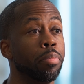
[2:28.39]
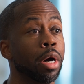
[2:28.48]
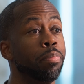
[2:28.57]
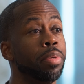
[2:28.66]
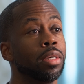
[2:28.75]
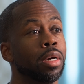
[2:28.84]
but
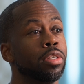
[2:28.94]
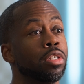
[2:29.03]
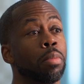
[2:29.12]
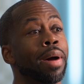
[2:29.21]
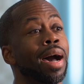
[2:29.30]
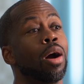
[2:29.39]
because the
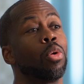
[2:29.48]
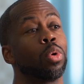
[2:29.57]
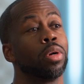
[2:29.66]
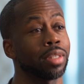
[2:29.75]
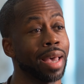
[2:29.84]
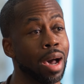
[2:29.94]
power
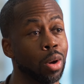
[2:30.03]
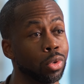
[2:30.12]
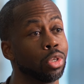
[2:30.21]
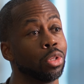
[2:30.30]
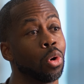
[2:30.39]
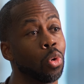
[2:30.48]
is out
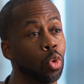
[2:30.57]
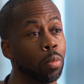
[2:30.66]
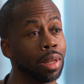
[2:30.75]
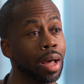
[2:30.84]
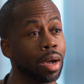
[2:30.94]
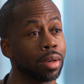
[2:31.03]
to the whole
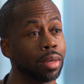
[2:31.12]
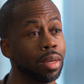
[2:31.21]
block.